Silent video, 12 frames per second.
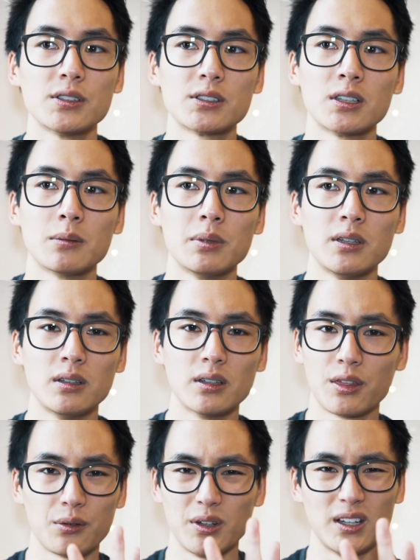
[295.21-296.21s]
It's going to be
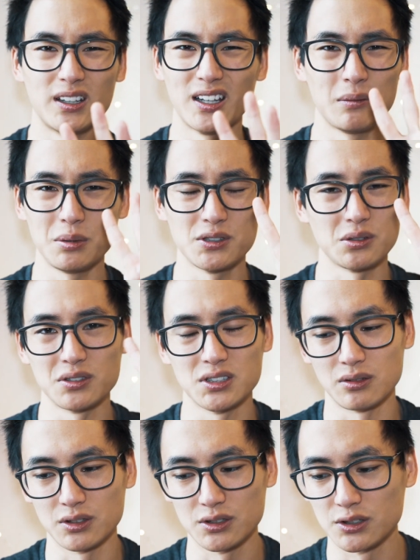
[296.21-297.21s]
a 3-episode
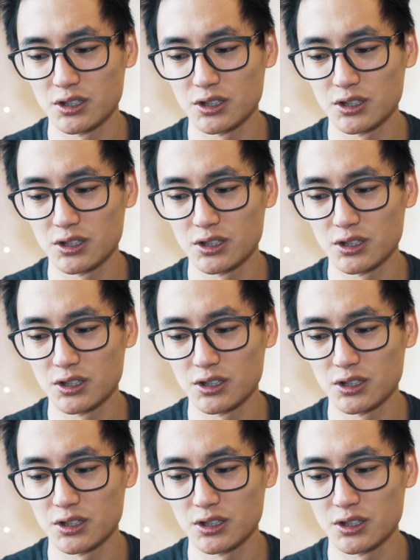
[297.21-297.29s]
series.